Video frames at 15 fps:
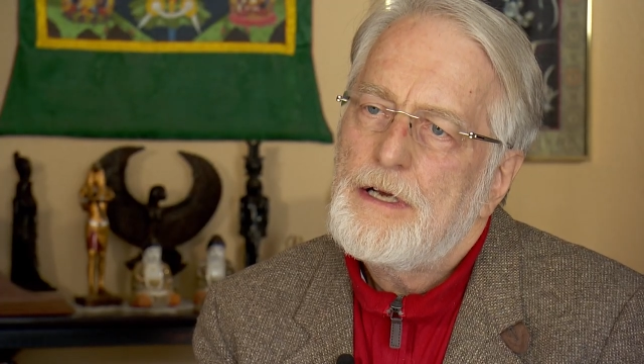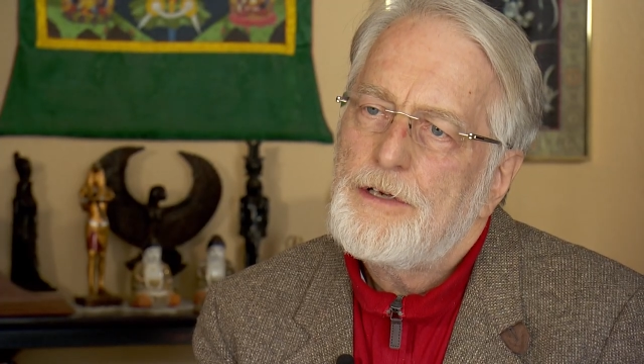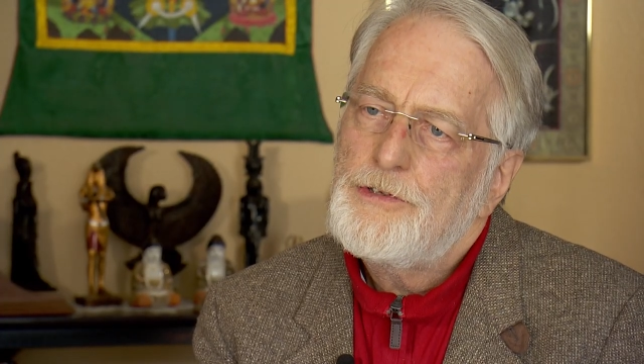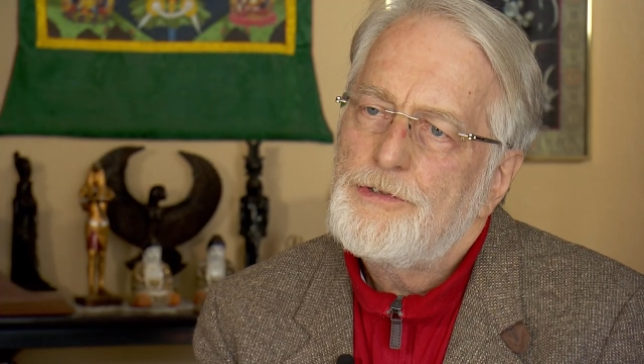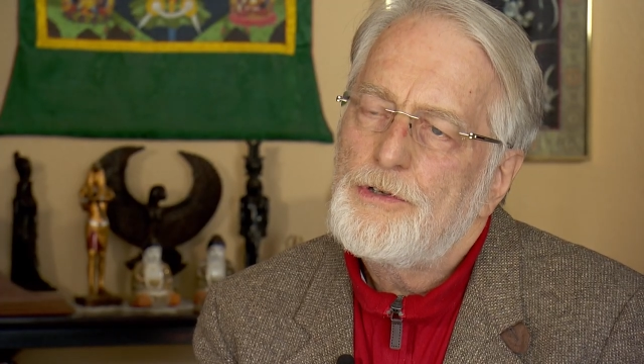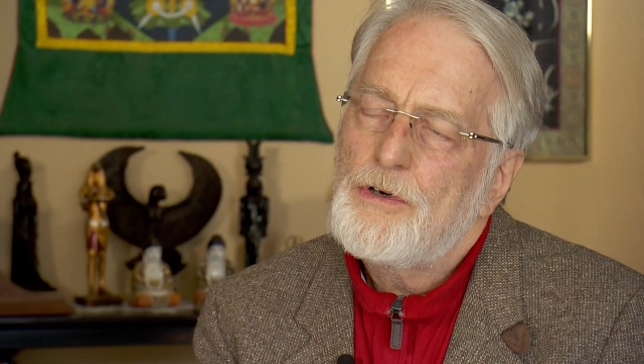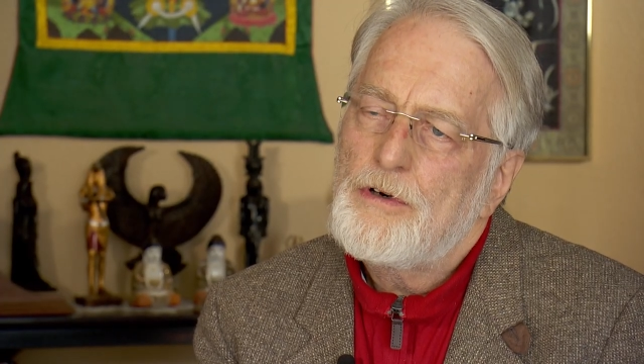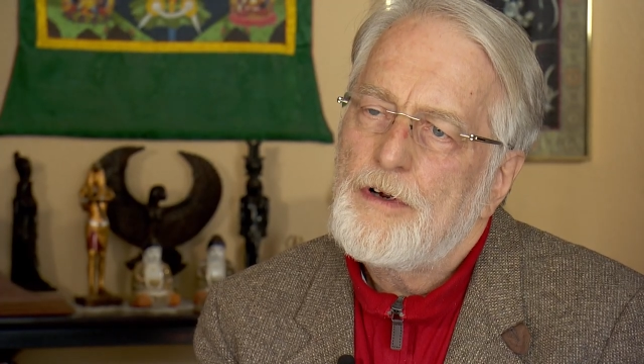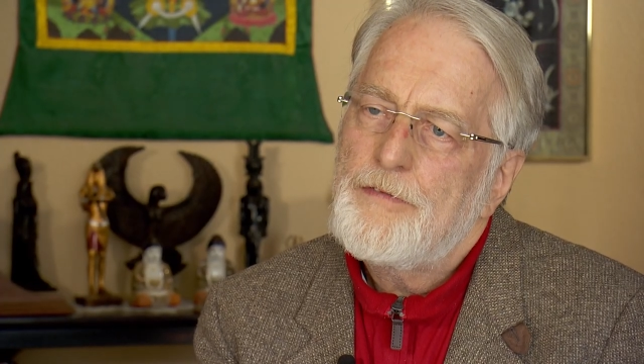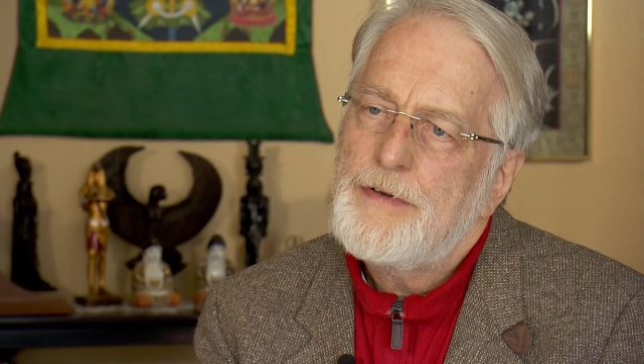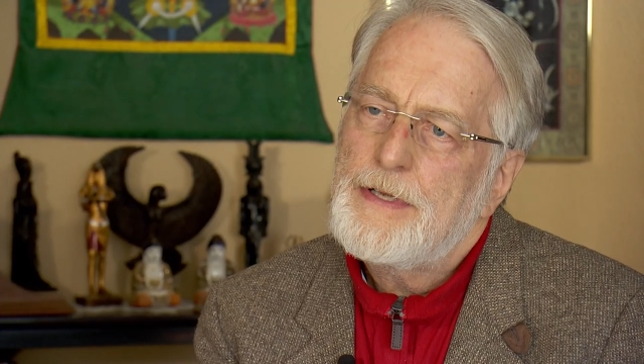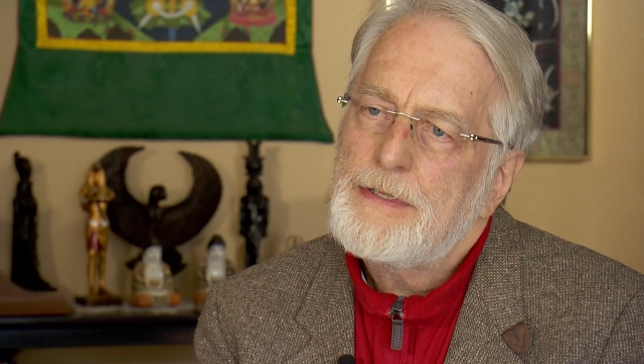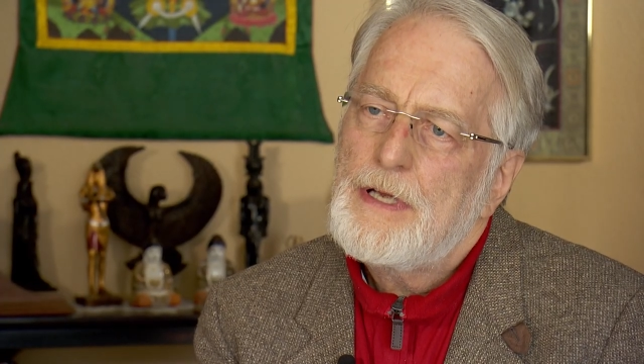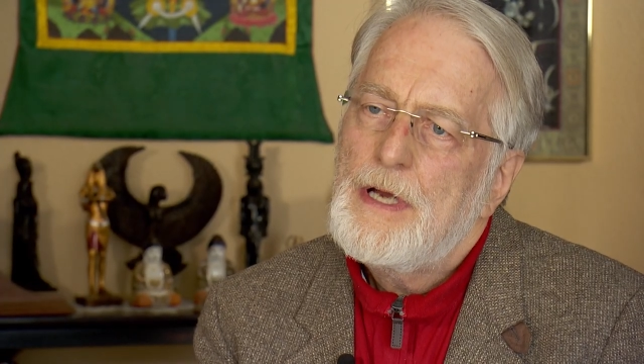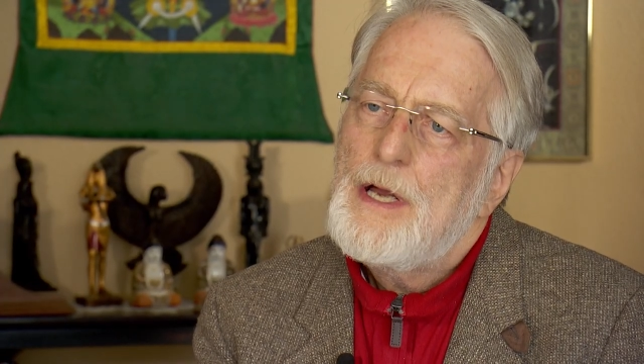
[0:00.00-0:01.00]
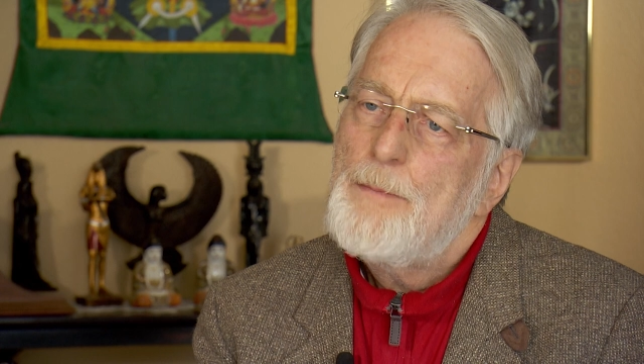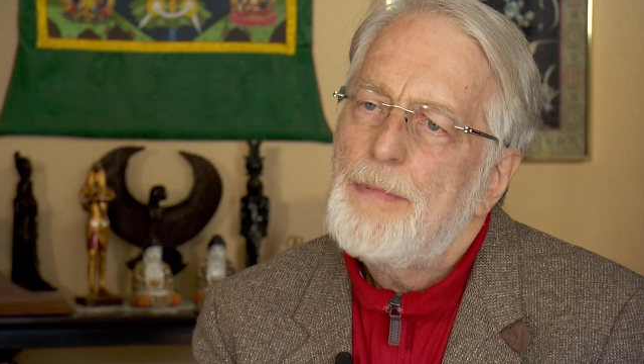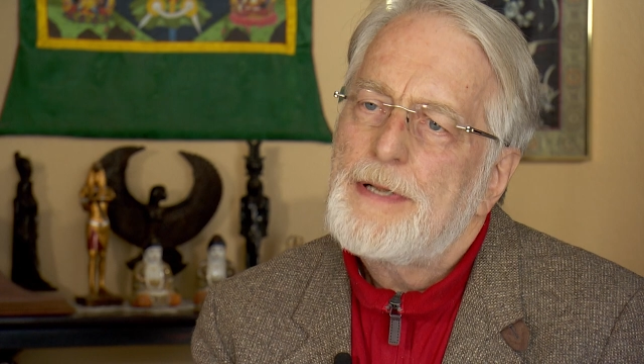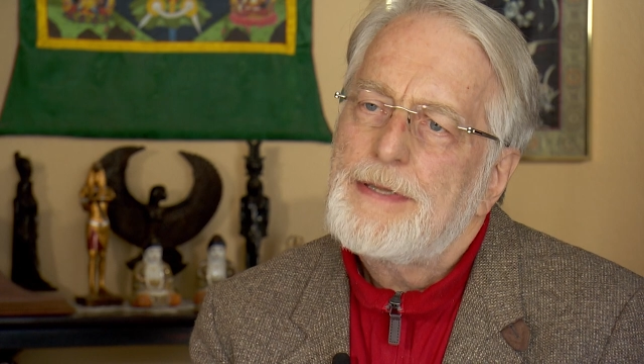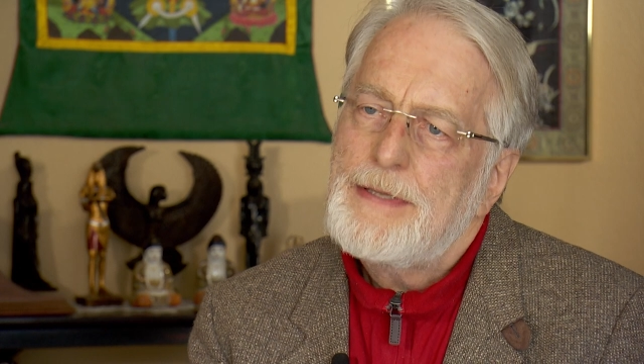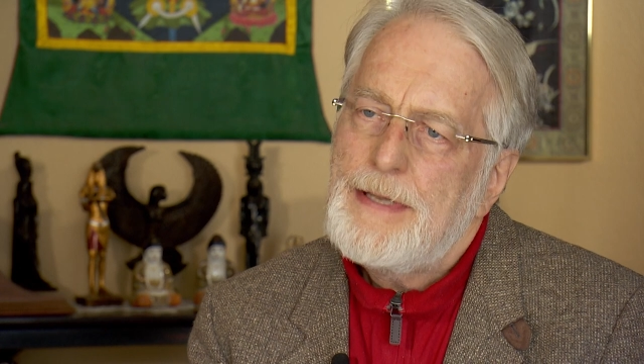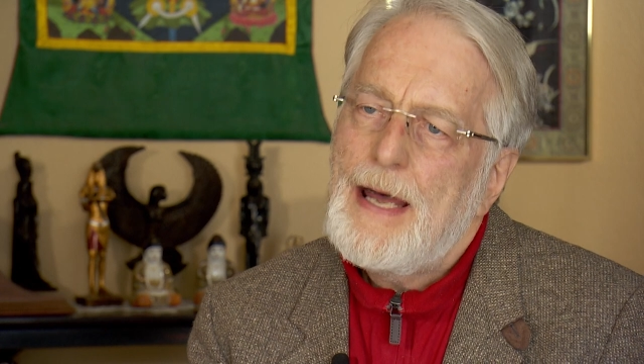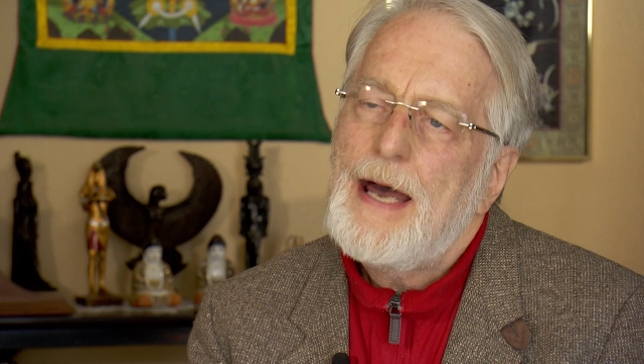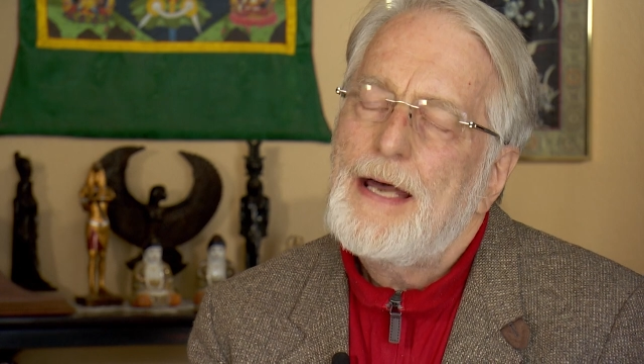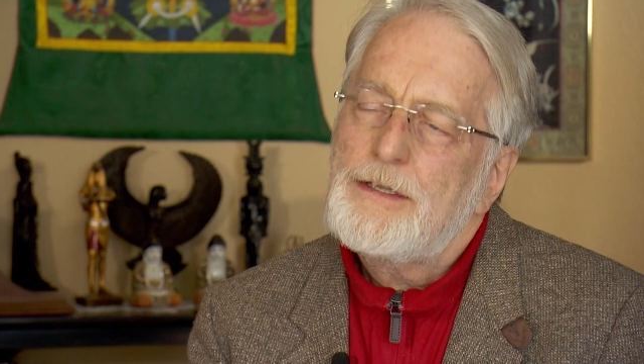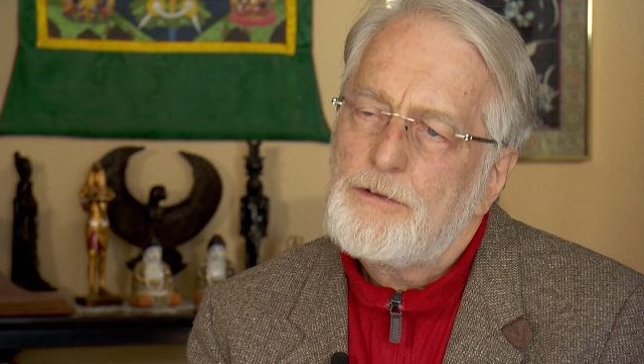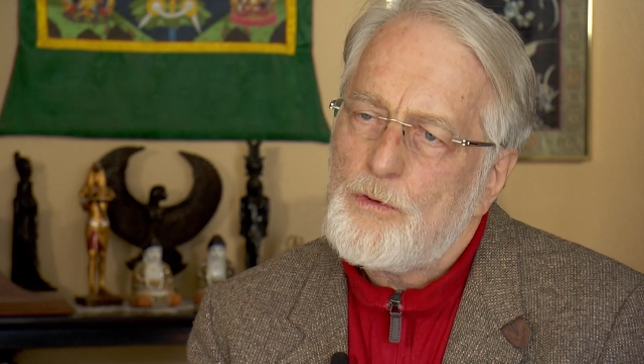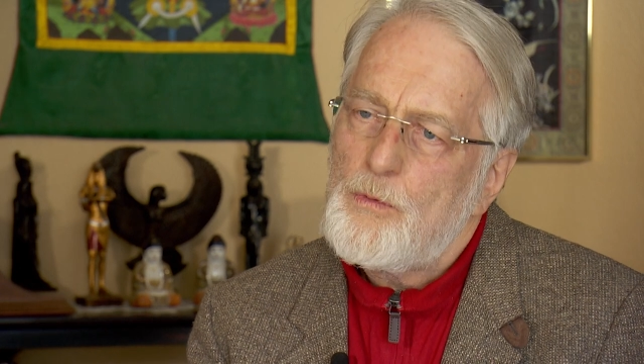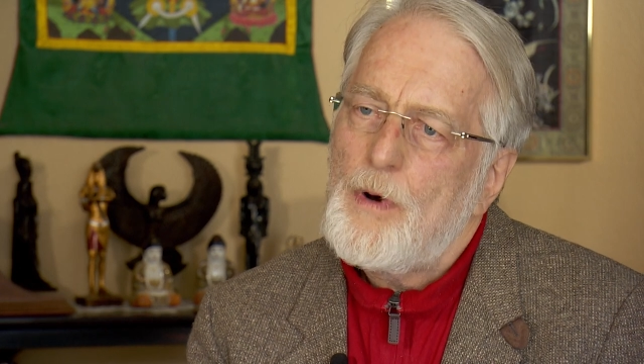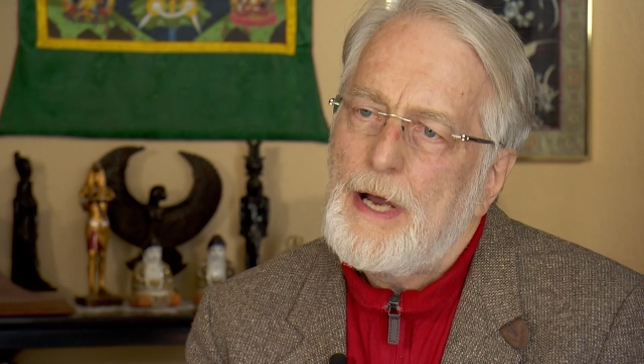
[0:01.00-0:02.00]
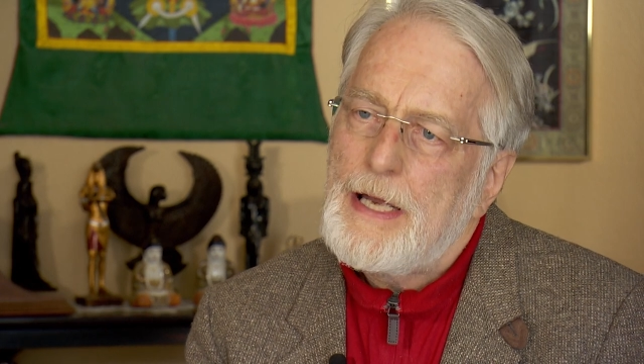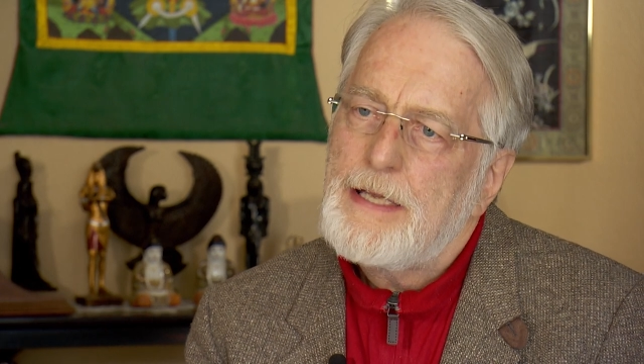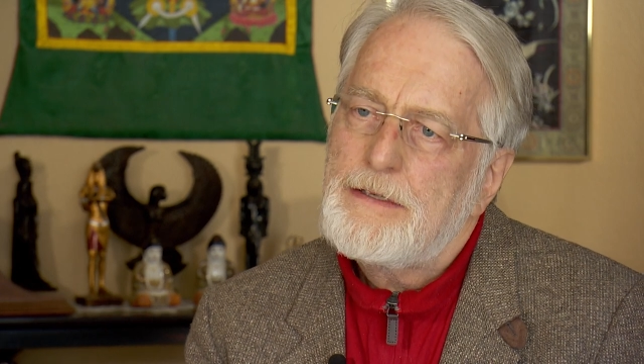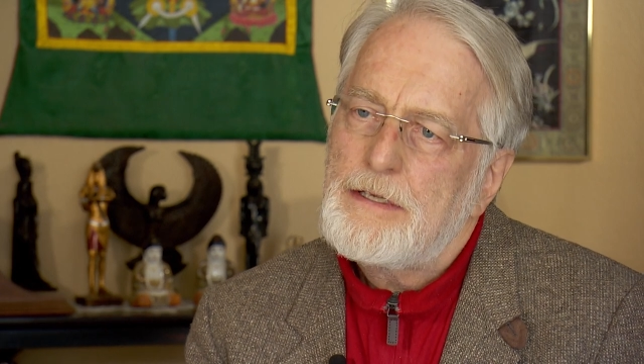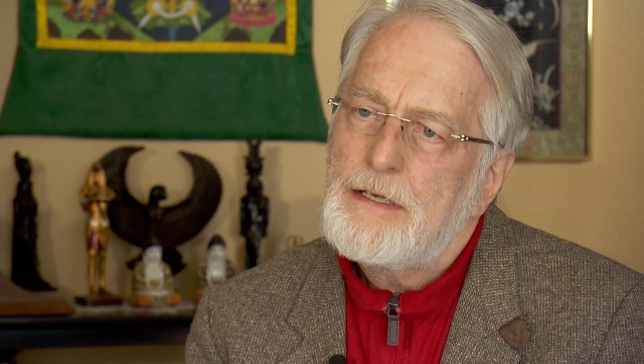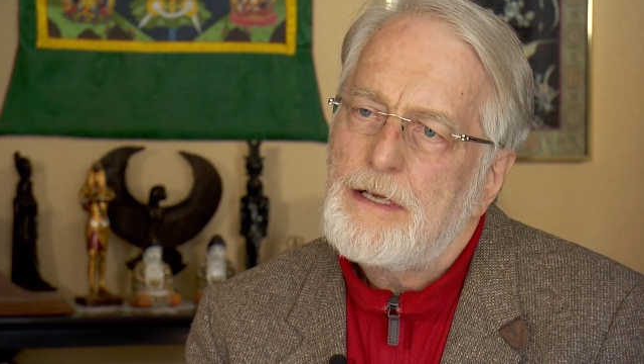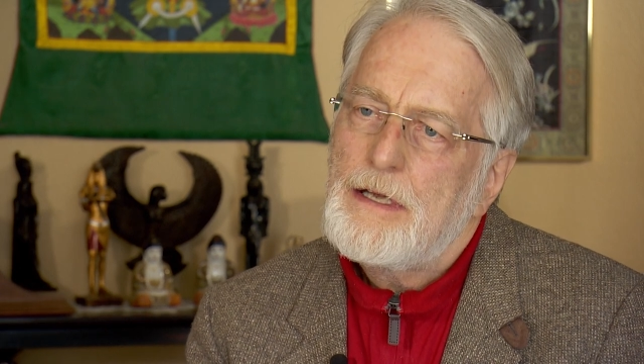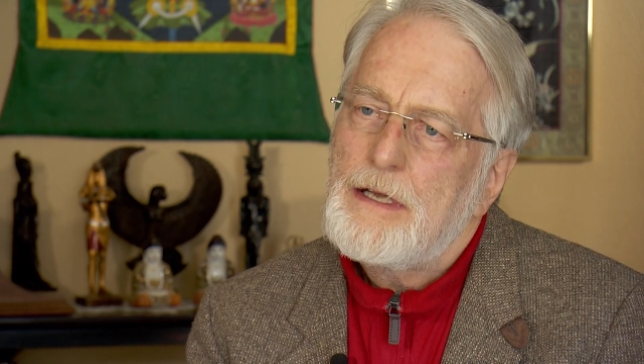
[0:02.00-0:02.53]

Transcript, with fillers: sure of it, but not quite